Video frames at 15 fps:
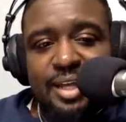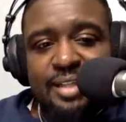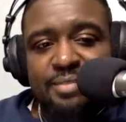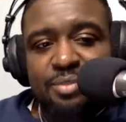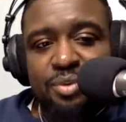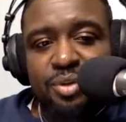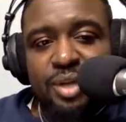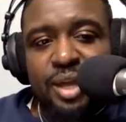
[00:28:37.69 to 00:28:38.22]
He's
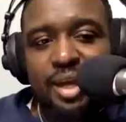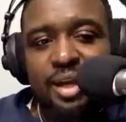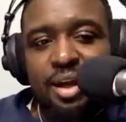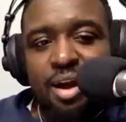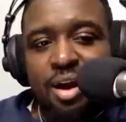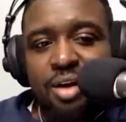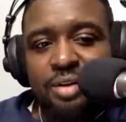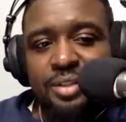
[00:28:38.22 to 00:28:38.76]
more like a
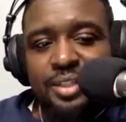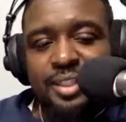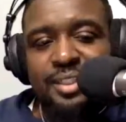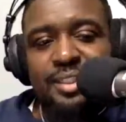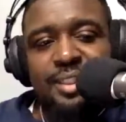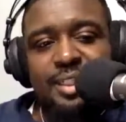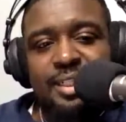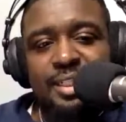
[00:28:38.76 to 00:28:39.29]

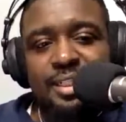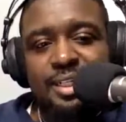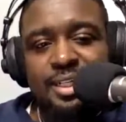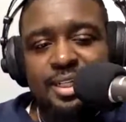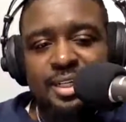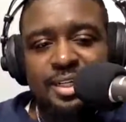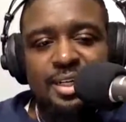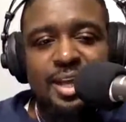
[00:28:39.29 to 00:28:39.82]
ROTC
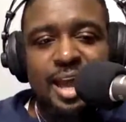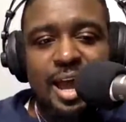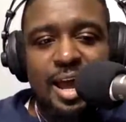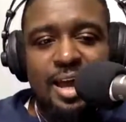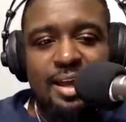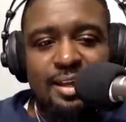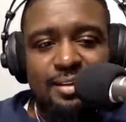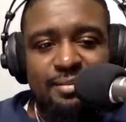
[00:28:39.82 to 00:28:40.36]

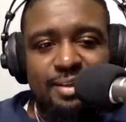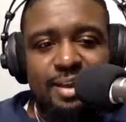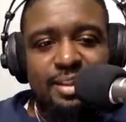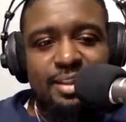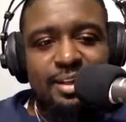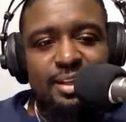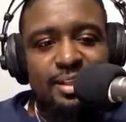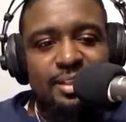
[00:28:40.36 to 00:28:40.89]
guy
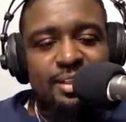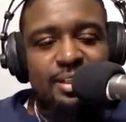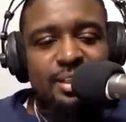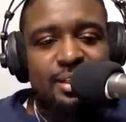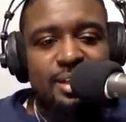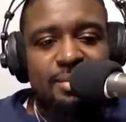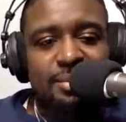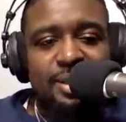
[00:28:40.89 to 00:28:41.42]
rather than
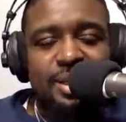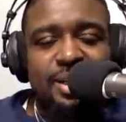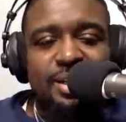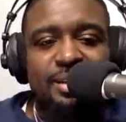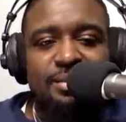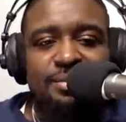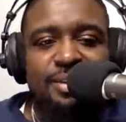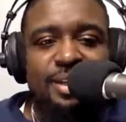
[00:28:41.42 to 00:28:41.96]
the let me get
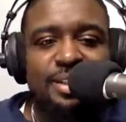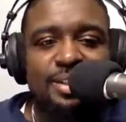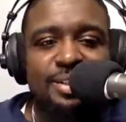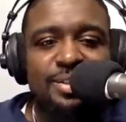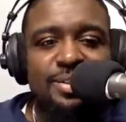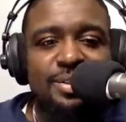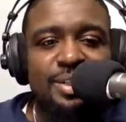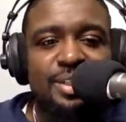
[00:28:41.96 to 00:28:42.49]
in your face dude.